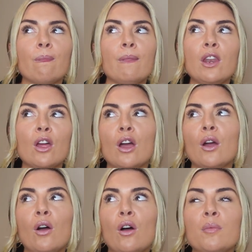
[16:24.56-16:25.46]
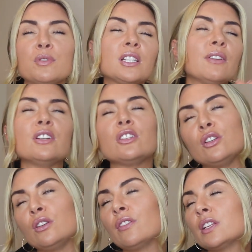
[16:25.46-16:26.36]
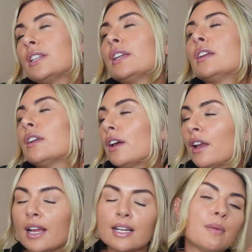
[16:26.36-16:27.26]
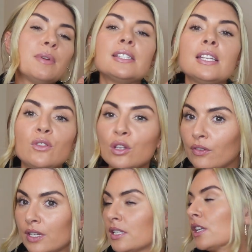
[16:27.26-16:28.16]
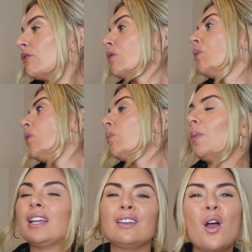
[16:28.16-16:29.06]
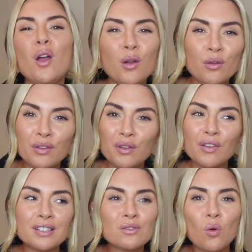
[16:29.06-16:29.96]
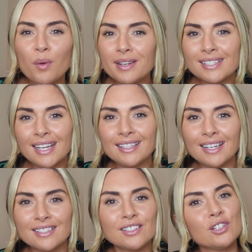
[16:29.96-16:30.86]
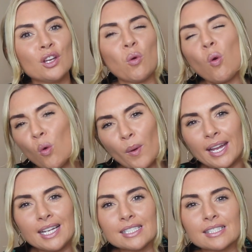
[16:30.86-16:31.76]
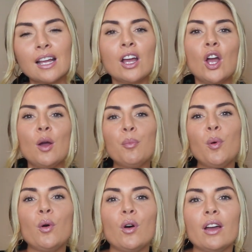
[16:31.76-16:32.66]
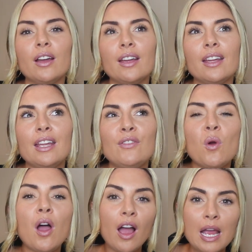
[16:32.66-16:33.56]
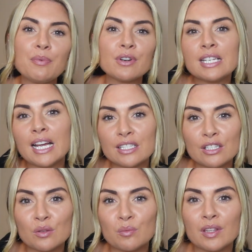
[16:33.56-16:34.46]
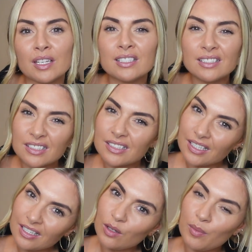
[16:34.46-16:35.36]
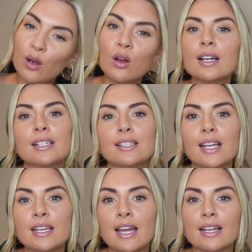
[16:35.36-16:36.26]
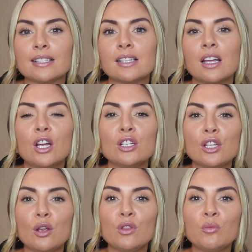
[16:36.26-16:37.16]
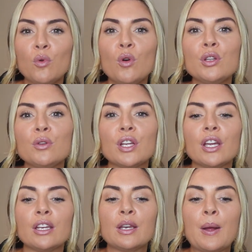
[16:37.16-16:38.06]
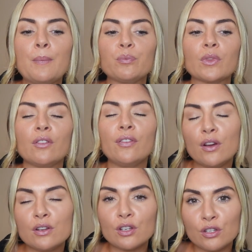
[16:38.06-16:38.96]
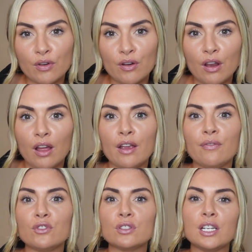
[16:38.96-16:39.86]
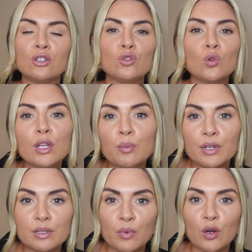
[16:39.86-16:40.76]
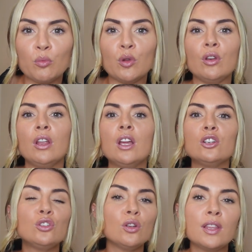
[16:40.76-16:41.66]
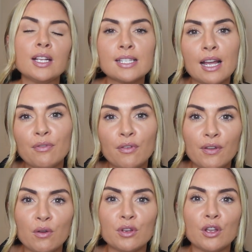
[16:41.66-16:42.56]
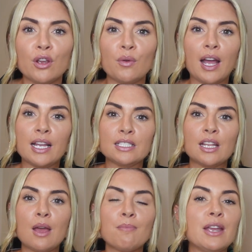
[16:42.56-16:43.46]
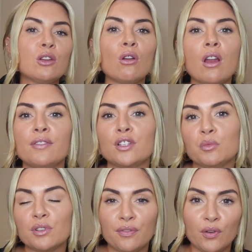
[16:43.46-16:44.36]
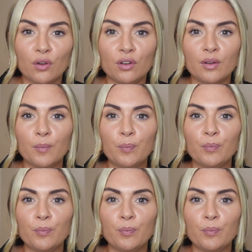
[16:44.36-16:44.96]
you know, oh, I'm just giving it to the universe, da, da, da. Like, let me see if the universe is going to reward me. No, the universe is always saying yes to you, always. But if you're hyper attached to something, it's going to take a little bit longer to say yes. So the more you can focus on your own life, just enjoy the present moment, do things that fulfill you and make your life so much fun,